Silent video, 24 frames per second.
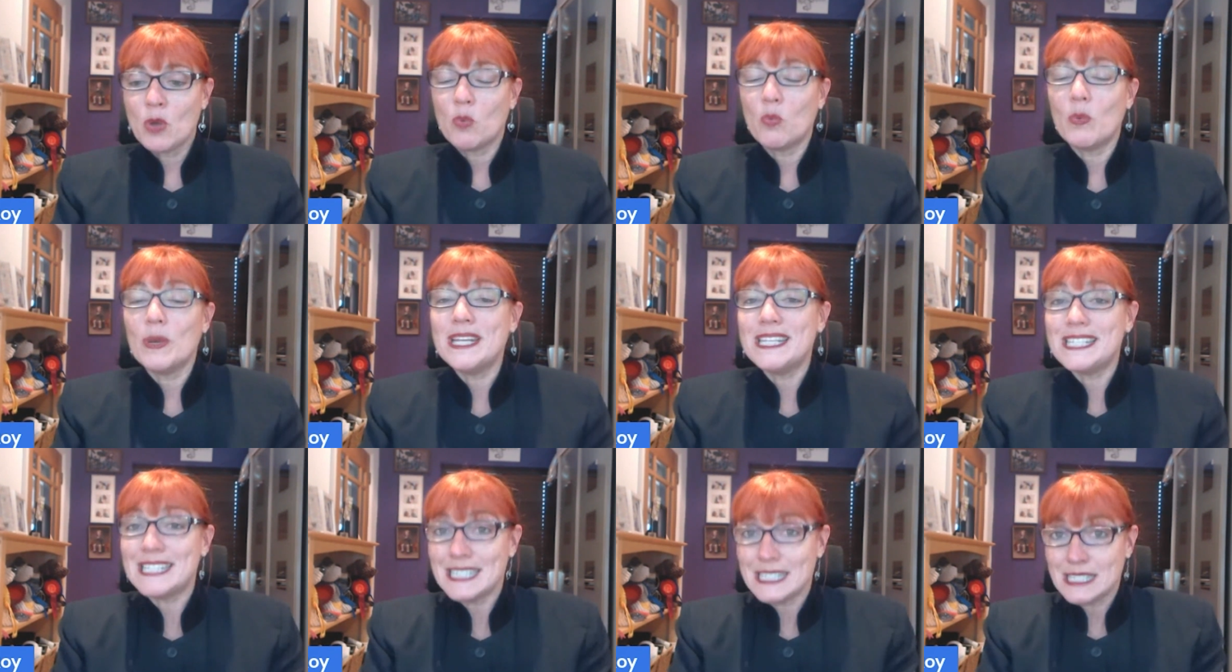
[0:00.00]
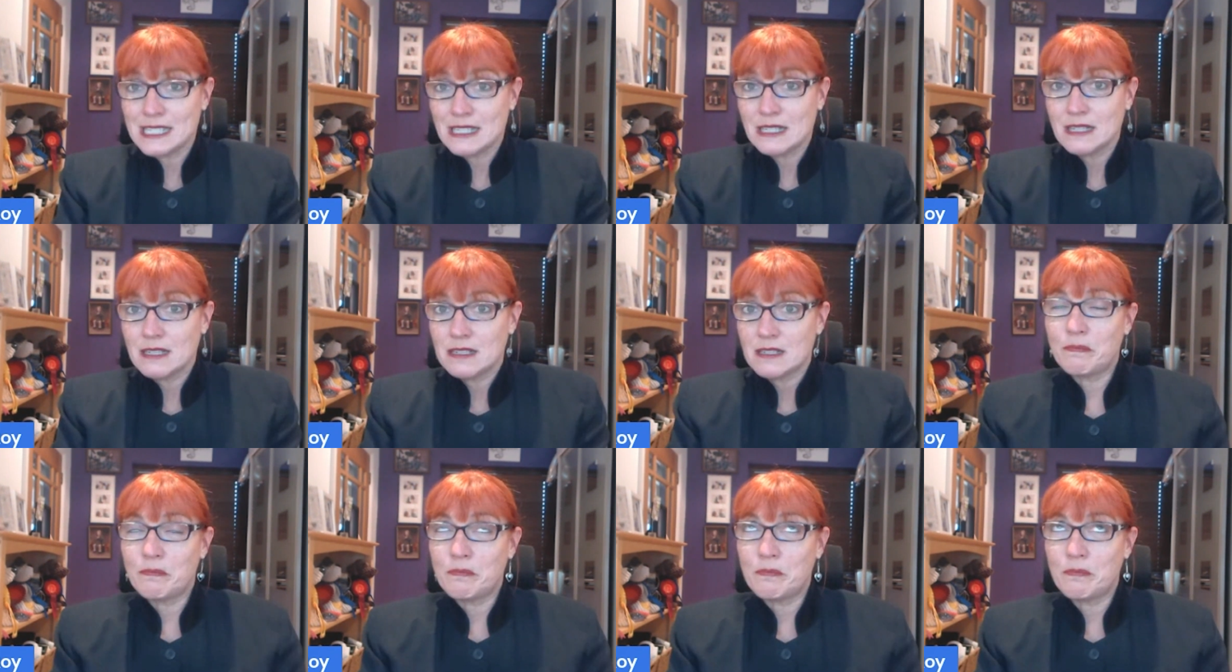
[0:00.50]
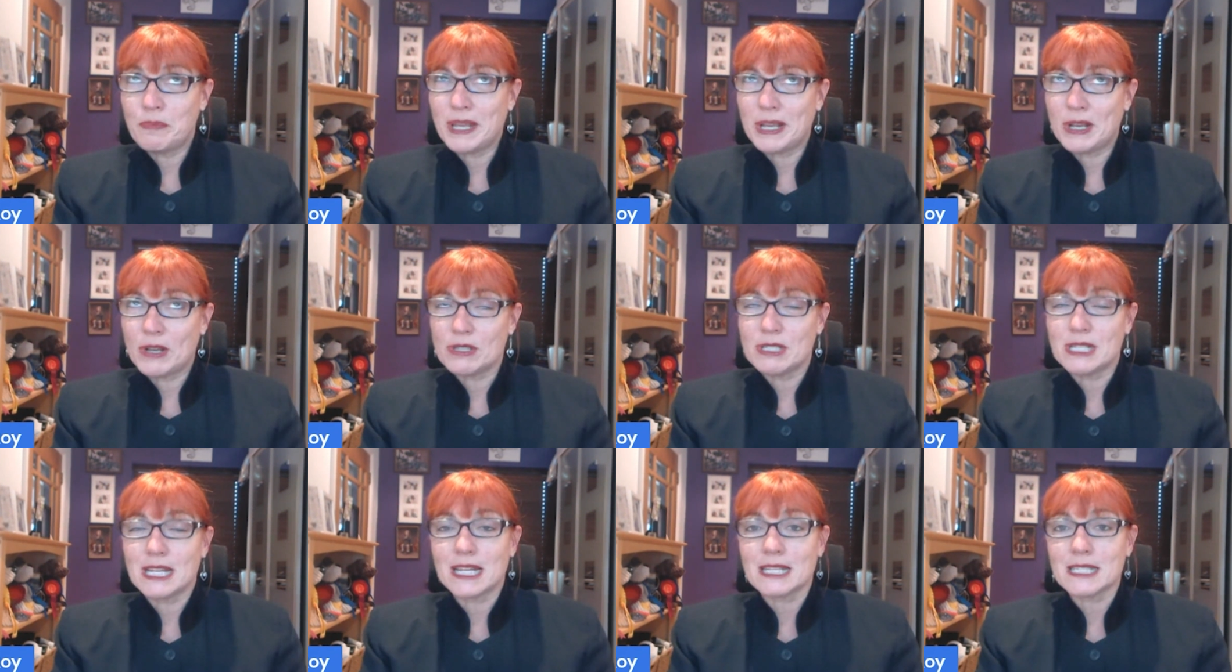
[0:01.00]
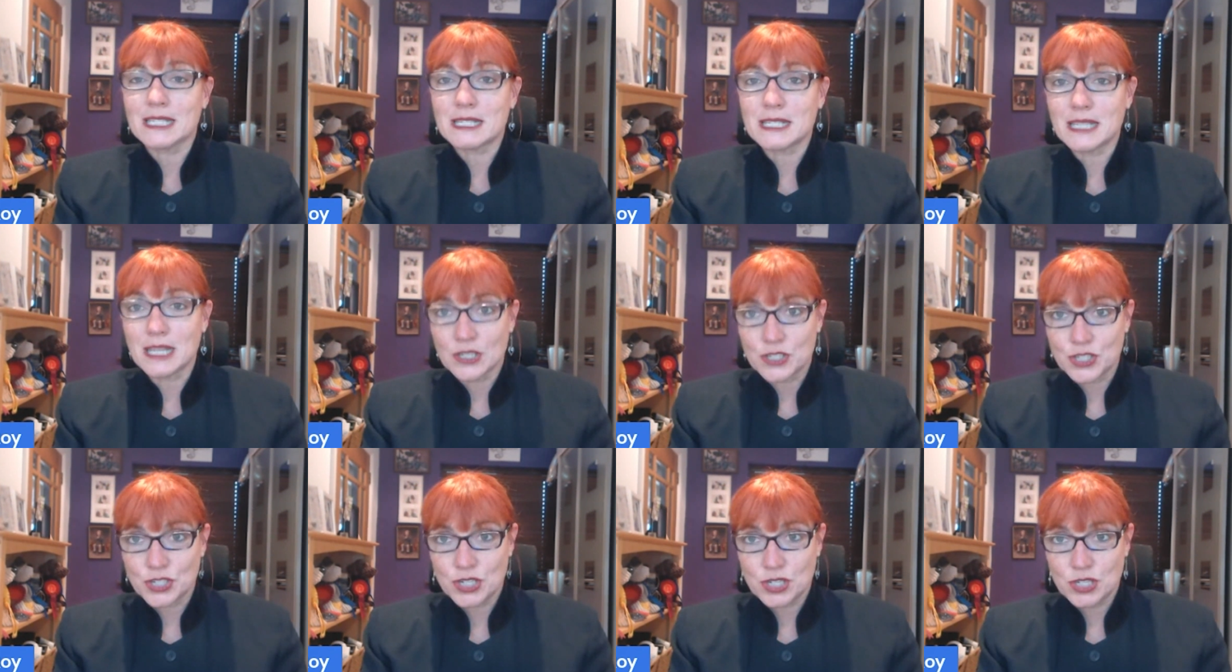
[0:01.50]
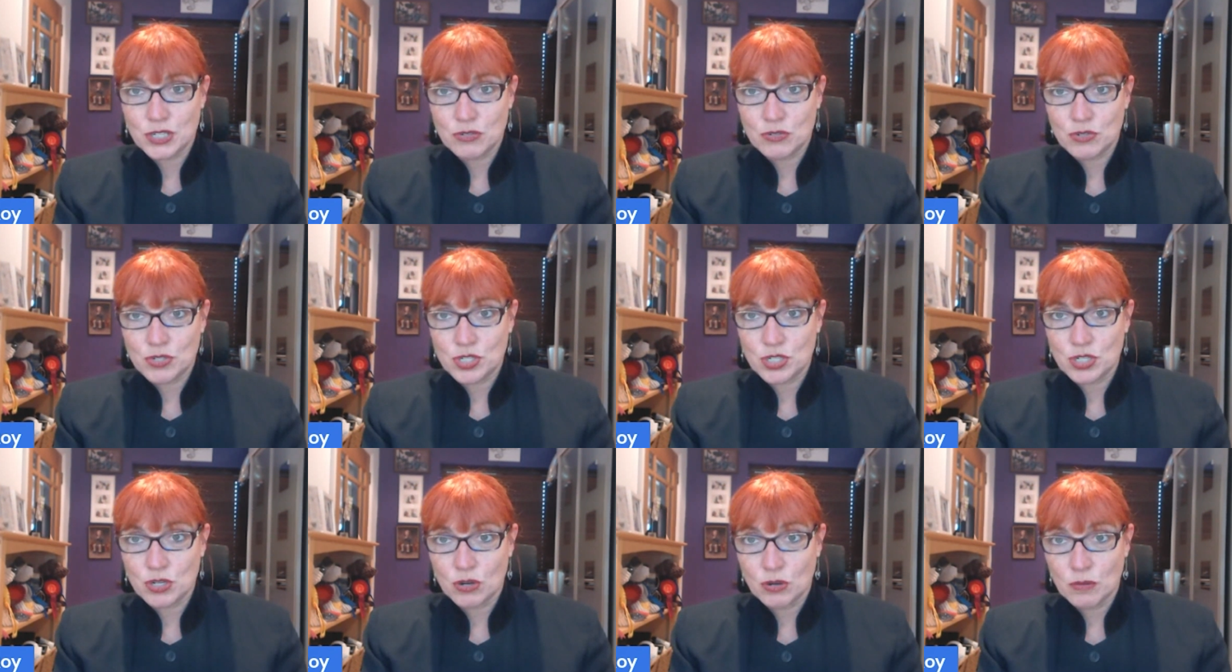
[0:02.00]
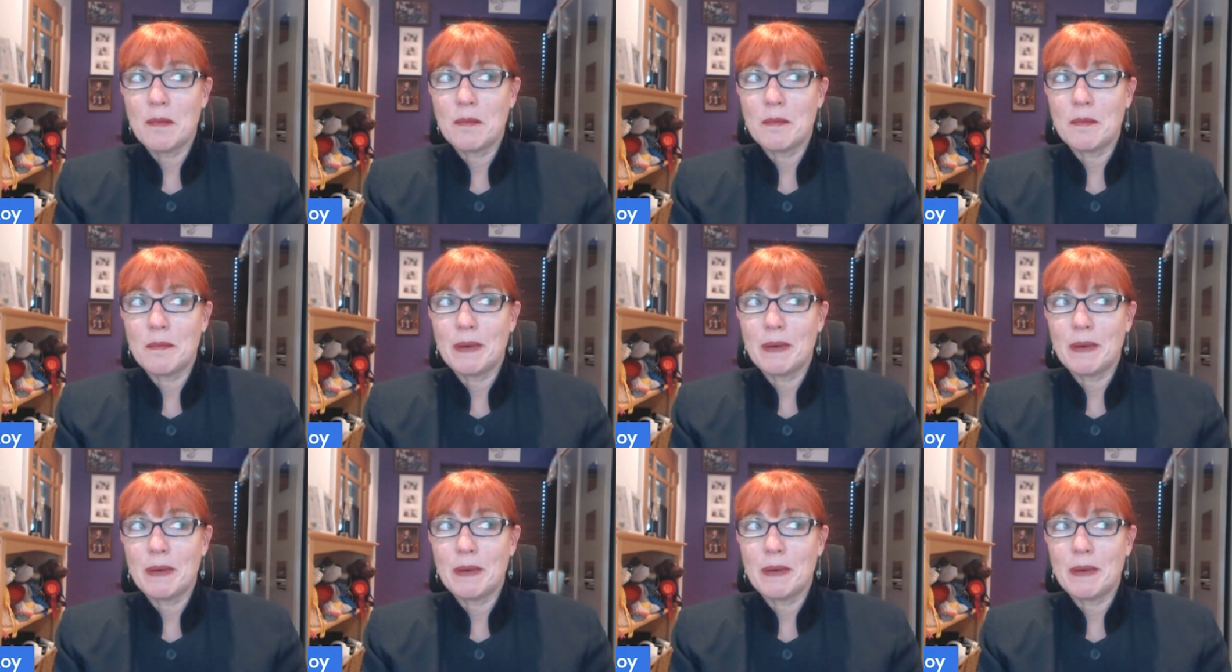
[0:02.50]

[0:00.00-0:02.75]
We didn't, because that's such a huge job.